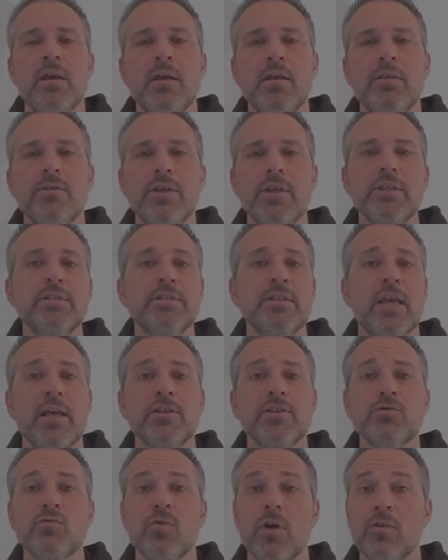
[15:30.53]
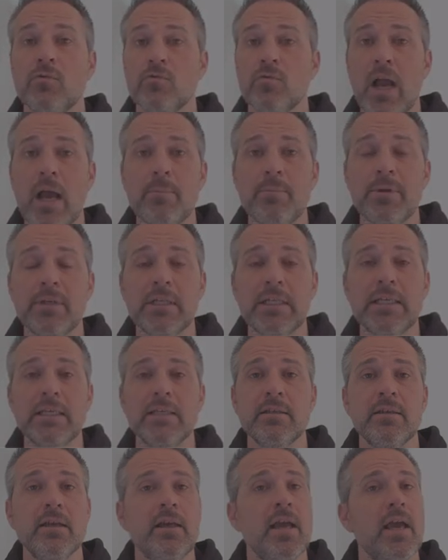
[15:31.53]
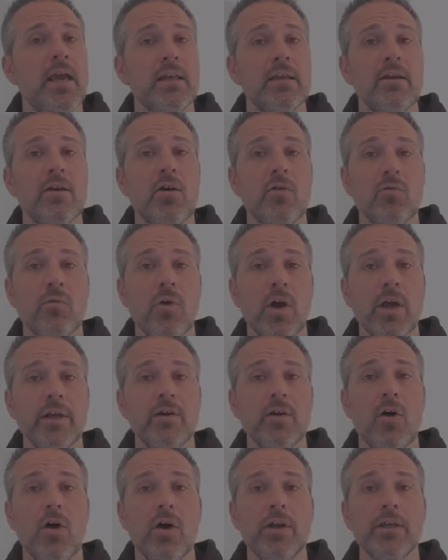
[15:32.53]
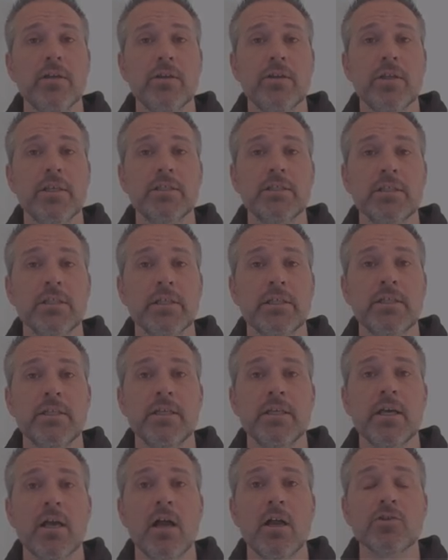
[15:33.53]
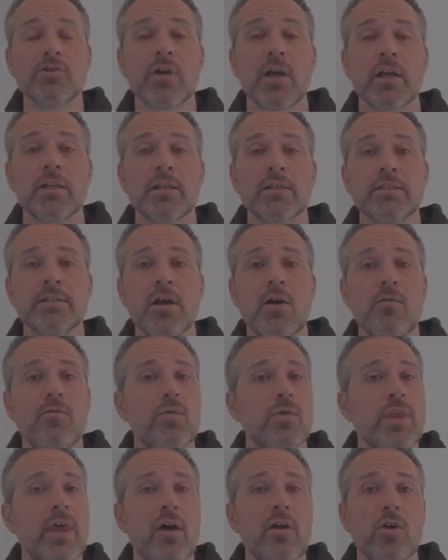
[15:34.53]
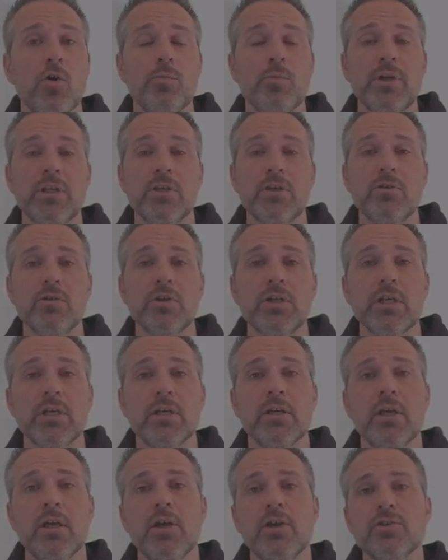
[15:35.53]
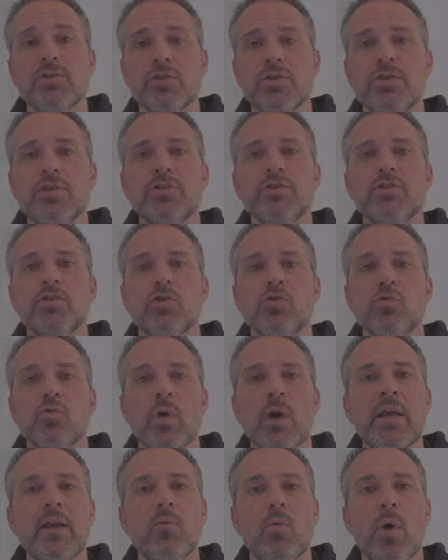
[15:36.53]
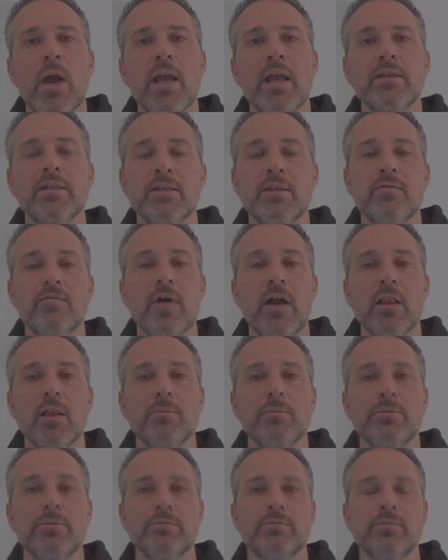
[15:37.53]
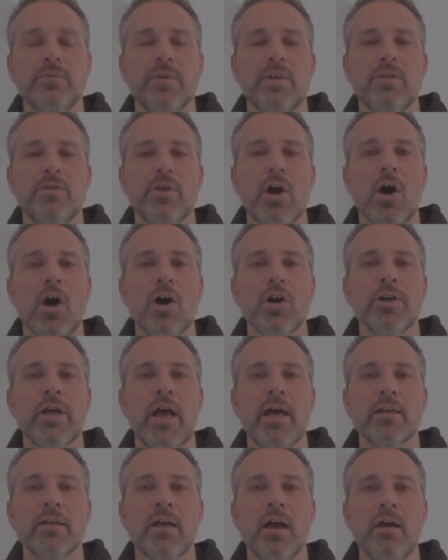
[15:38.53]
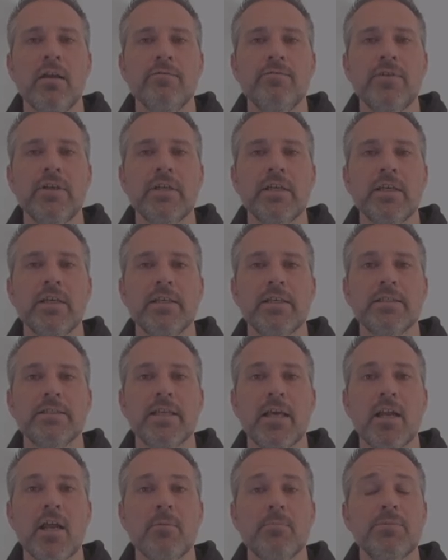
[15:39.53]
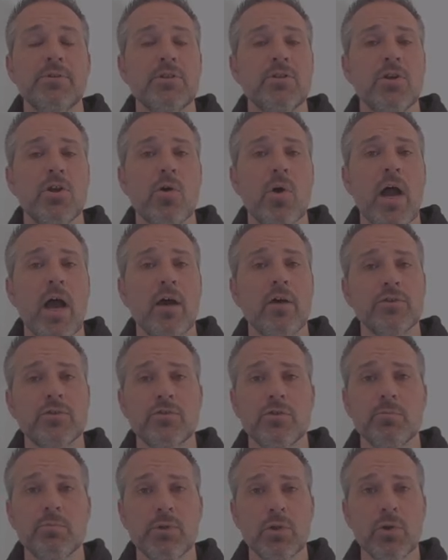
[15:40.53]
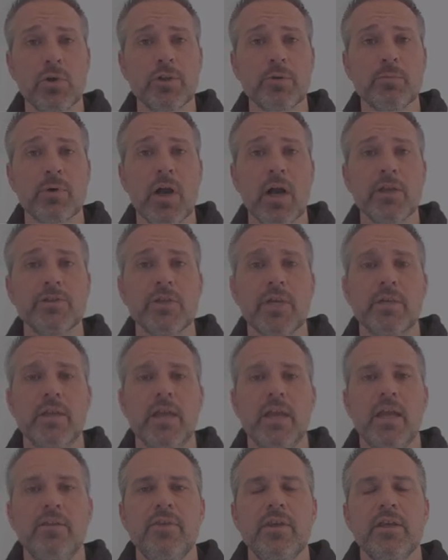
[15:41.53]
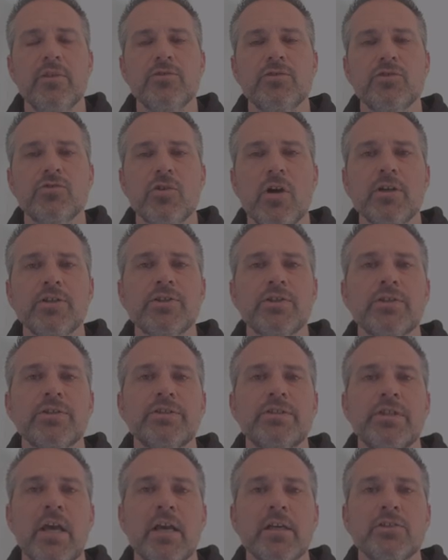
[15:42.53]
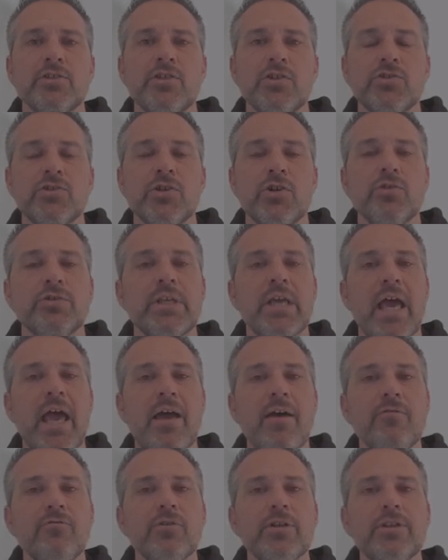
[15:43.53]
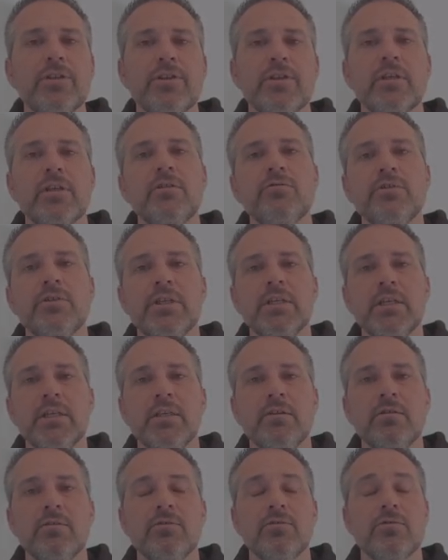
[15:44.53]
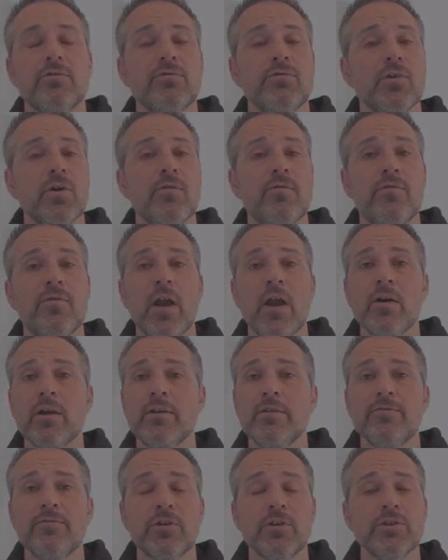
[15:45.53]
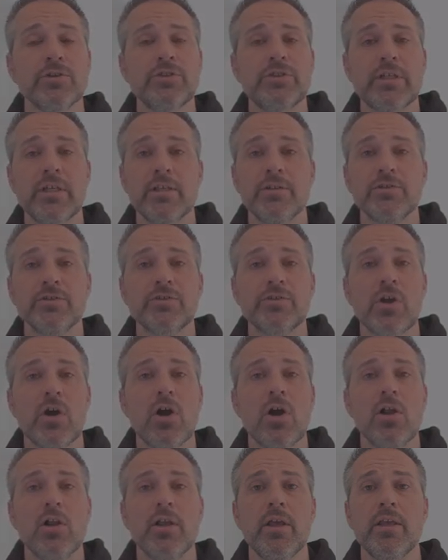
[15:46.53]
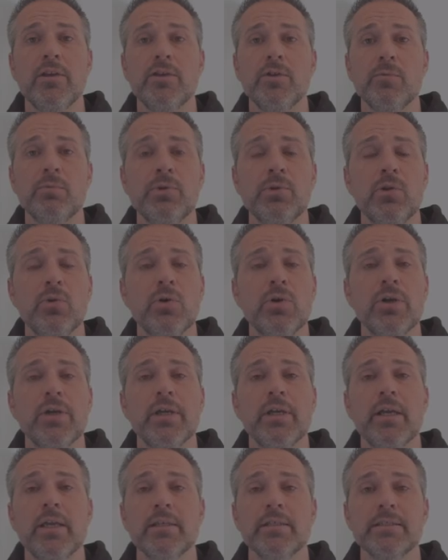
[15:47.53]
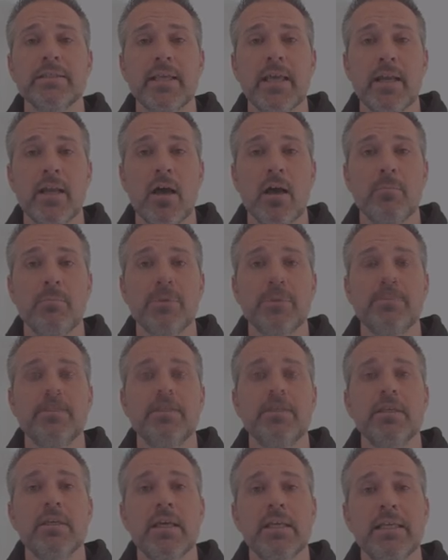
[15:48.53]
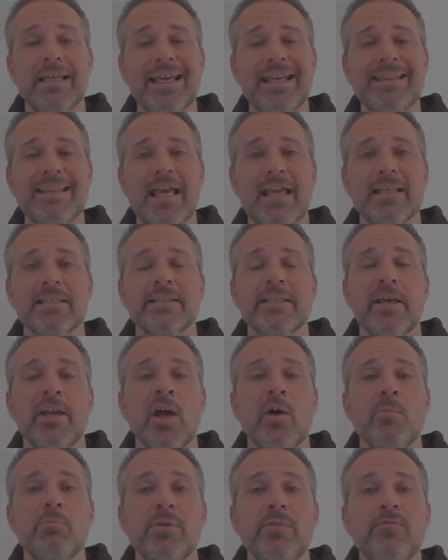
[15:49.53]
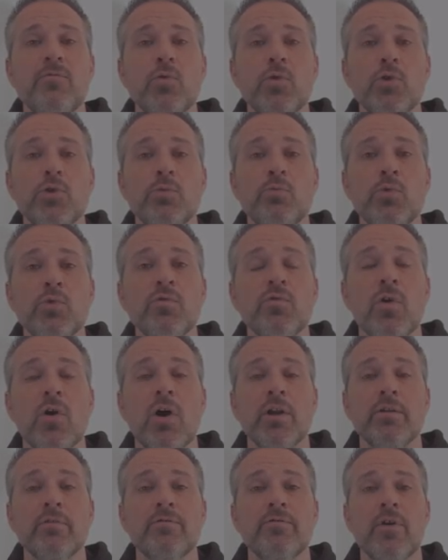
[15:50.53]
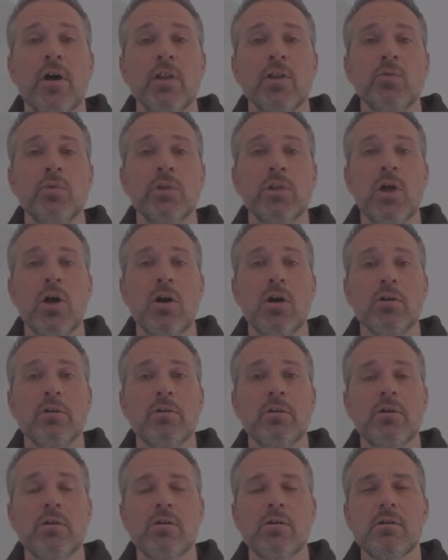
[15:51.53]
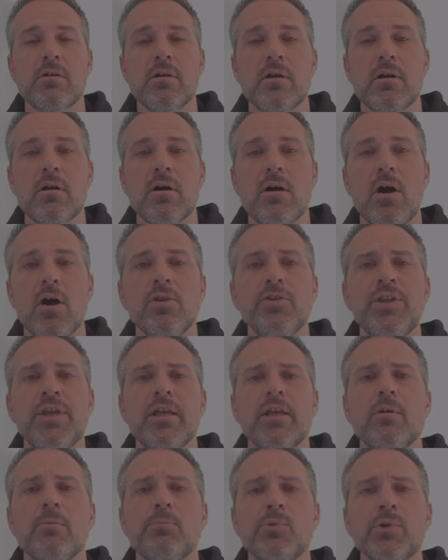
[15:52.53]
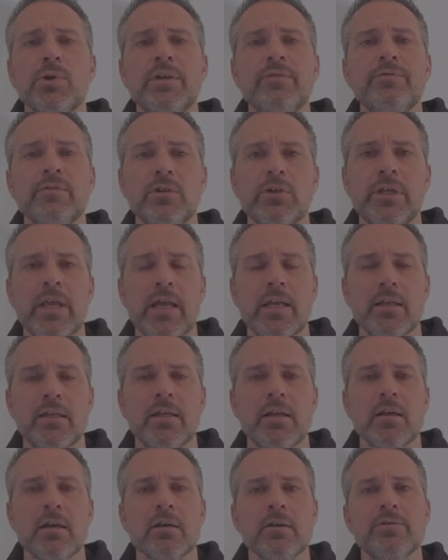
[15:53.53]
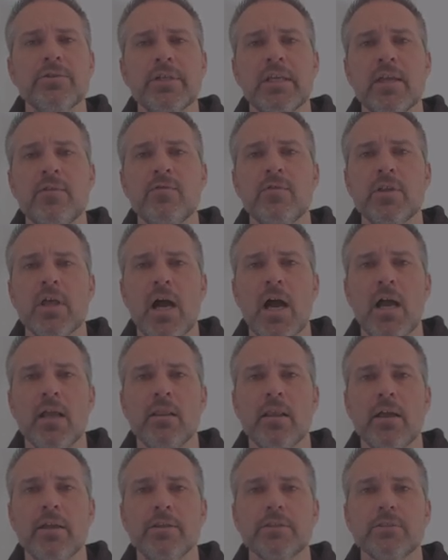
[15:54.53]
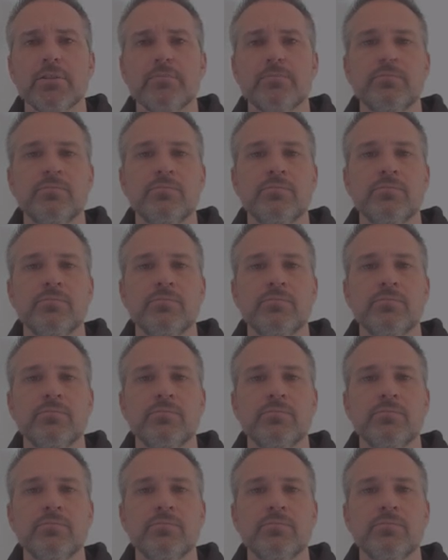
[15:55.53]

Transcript: These tests run rapidly and right on the Solidity contract itself without opening Unity. So this is a great way to develop. The Hardhat config is set up to know how to deploy the project, and the instructions text shows everything you need for a very first install and deploy and setup and get that set up before you move on and follow along. I'll take a brief look at it here to give you the highlights.